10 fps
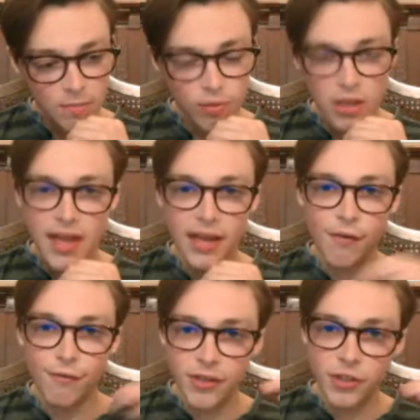playing
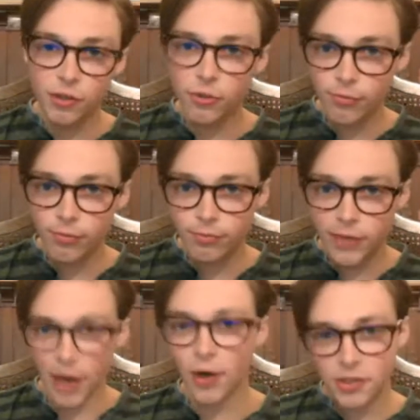a fictional
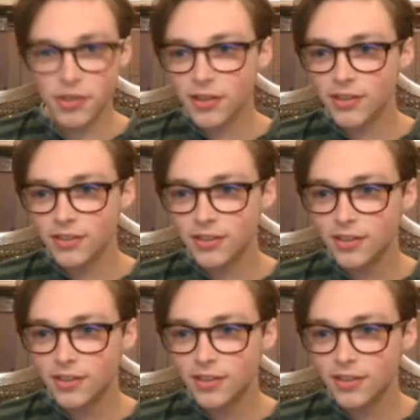character